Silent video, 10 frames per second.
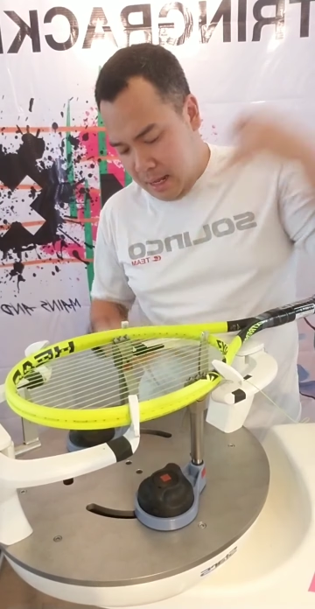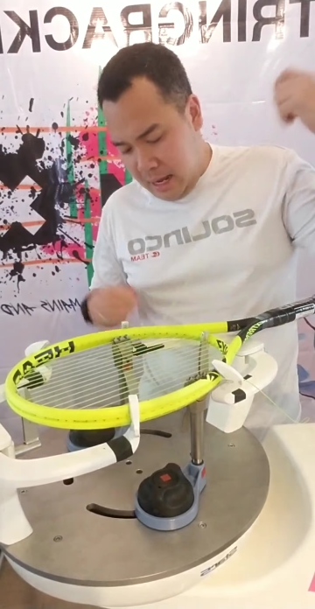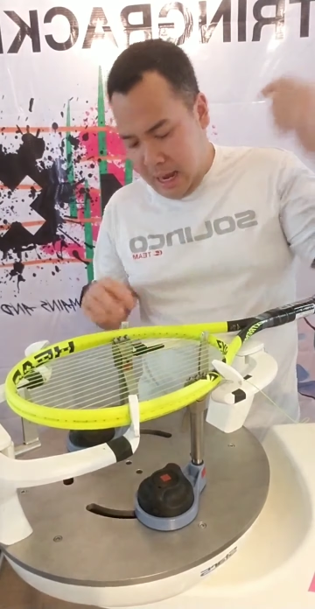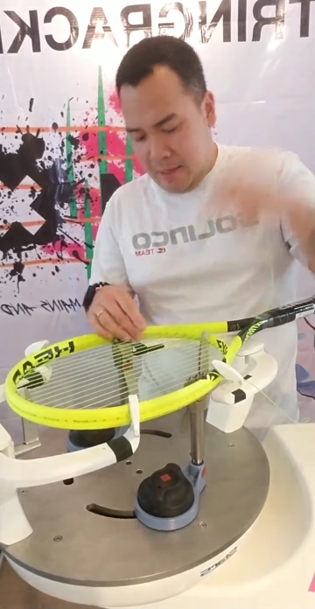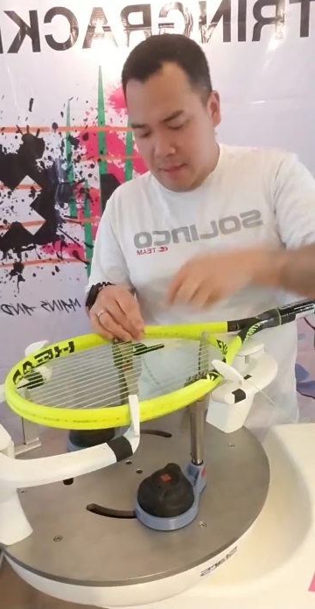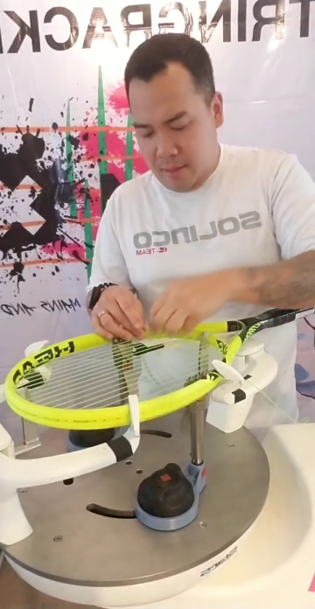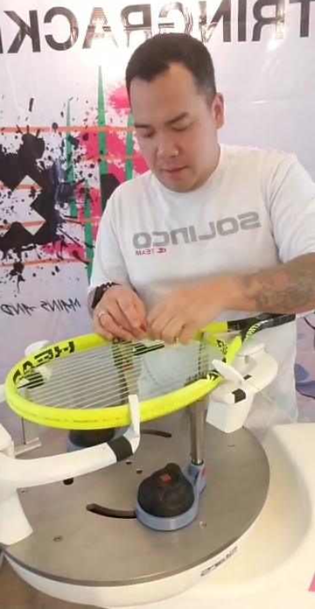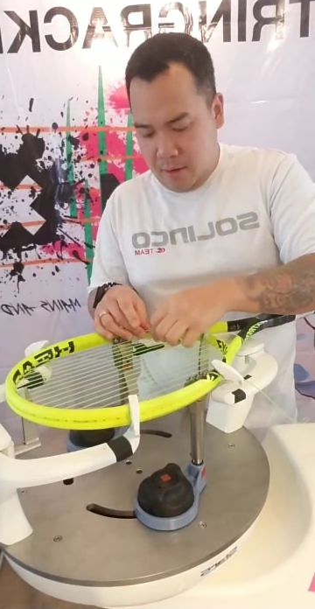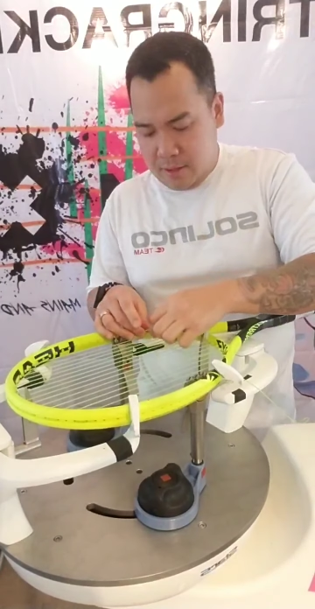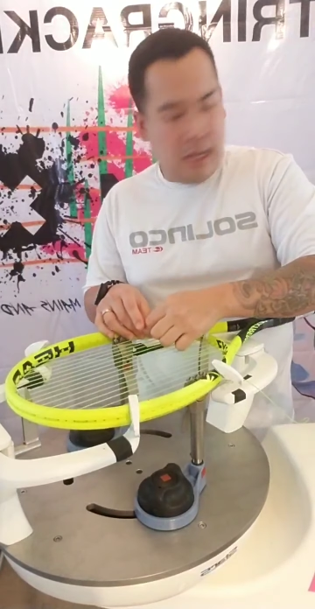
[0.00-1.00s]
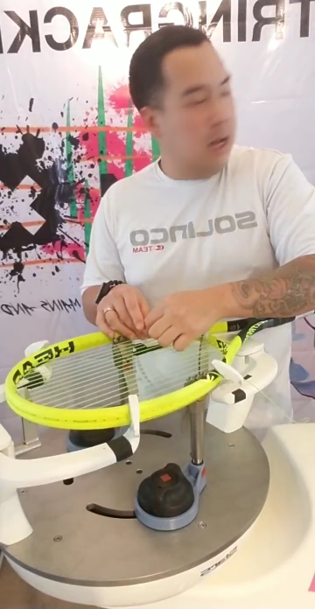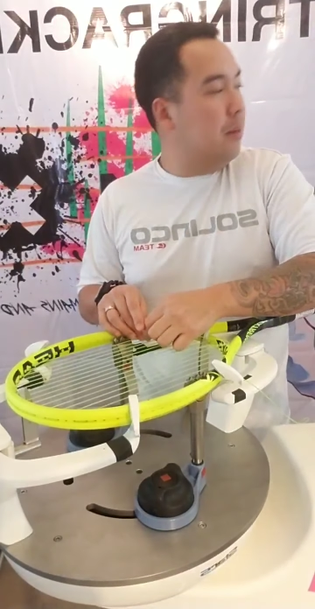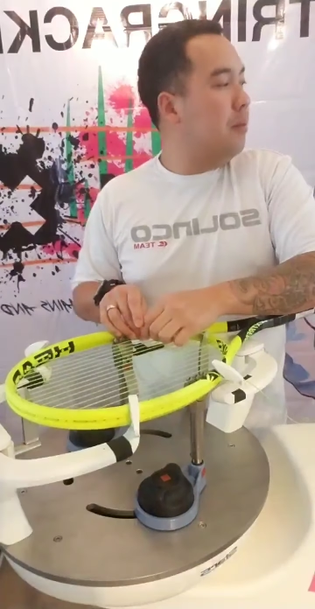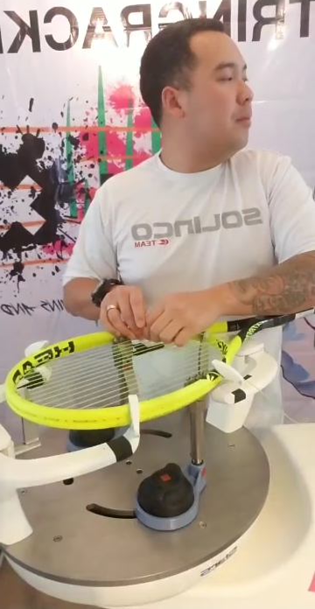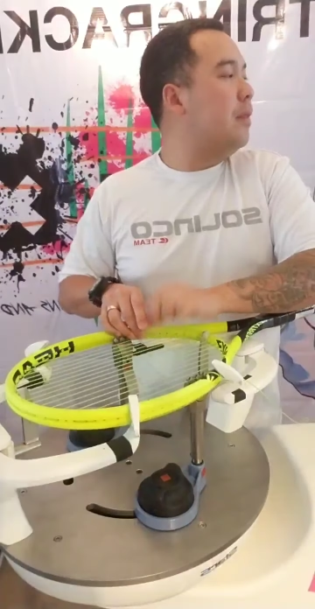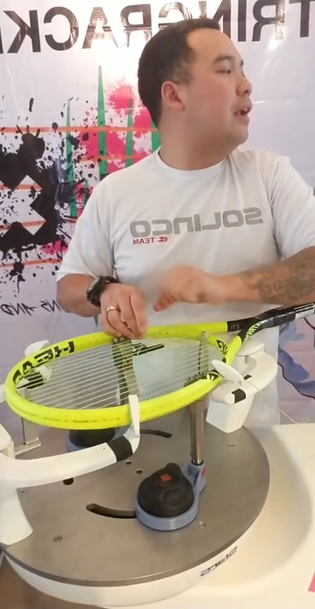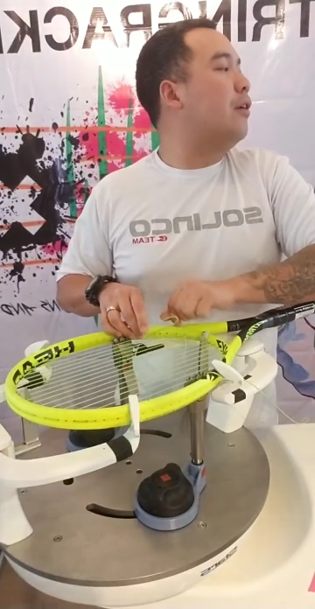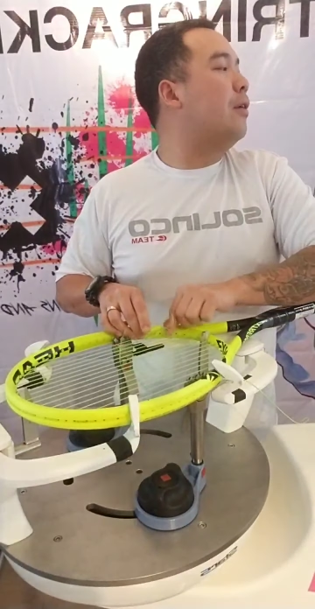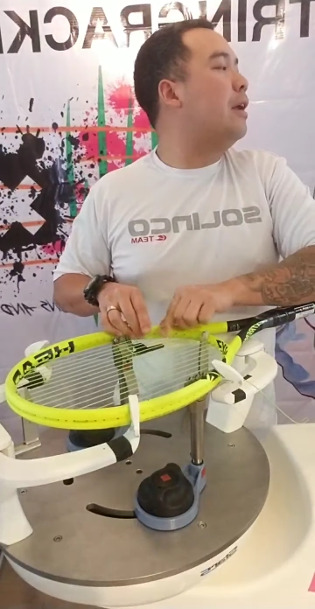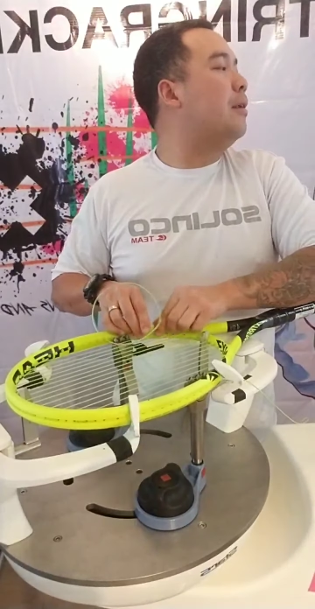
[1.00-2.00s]
And then there's that
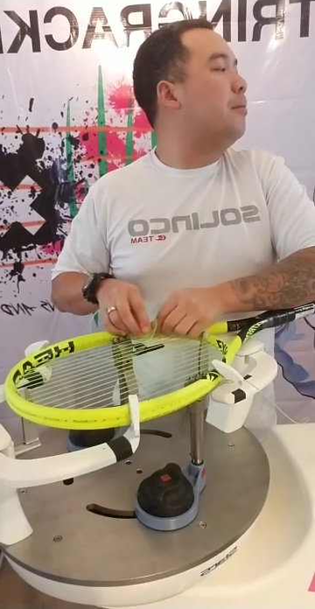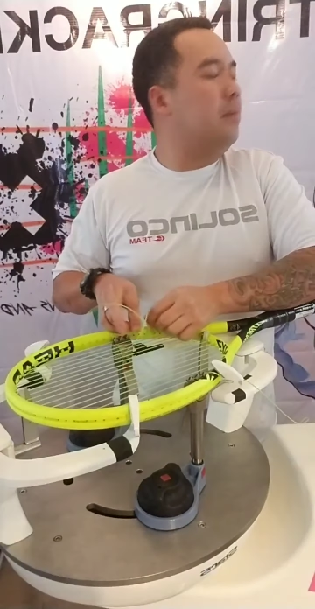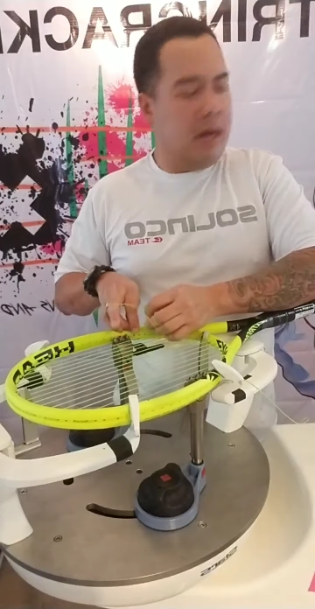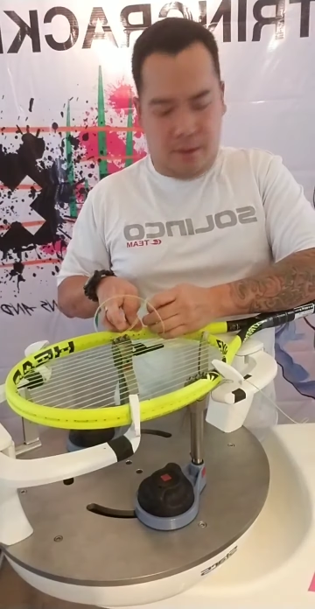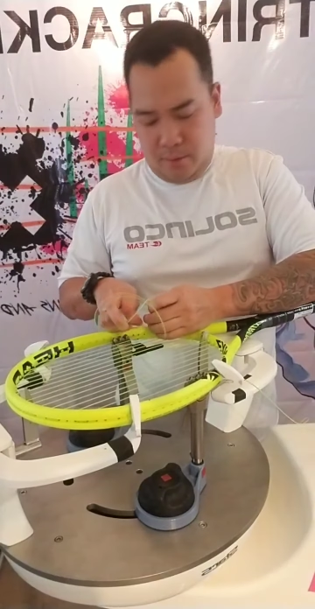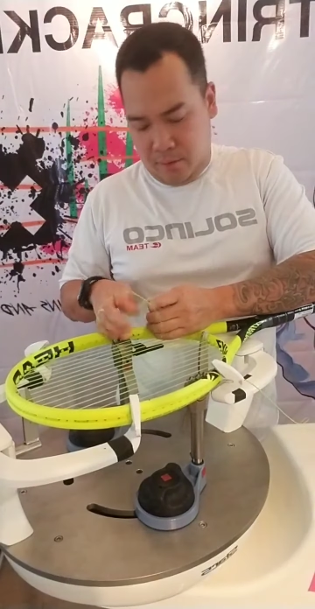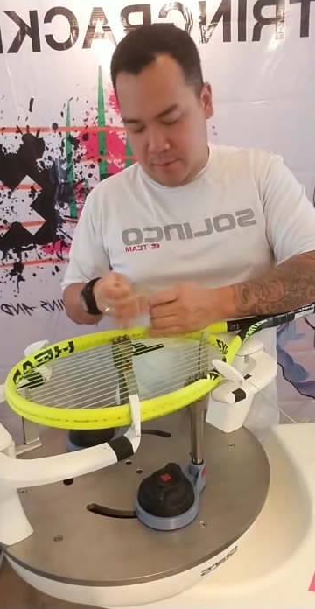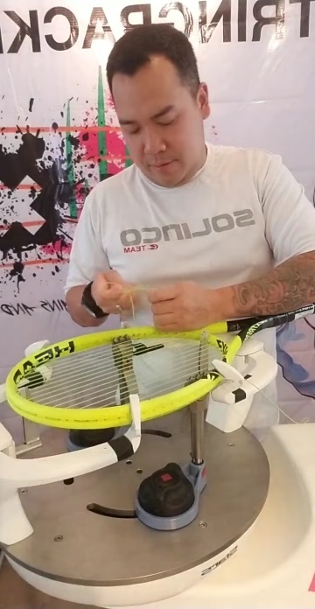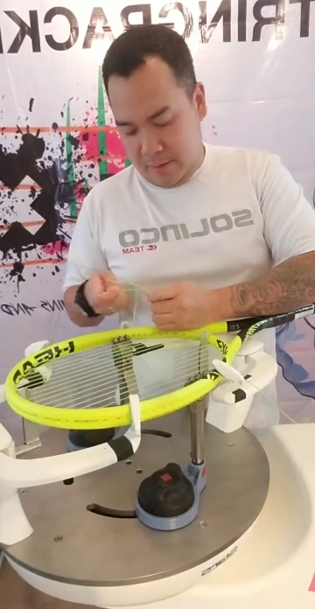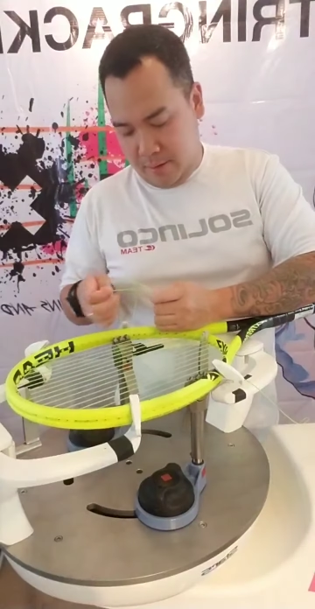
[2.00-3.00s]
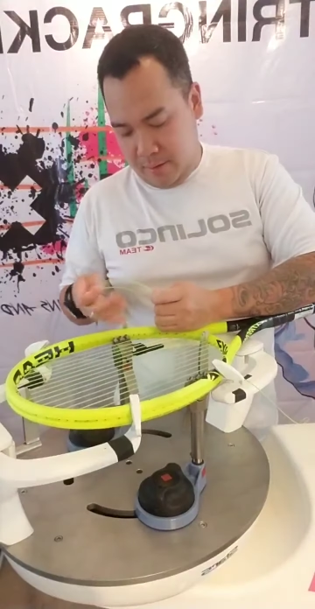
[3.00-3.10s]
green bottle over there.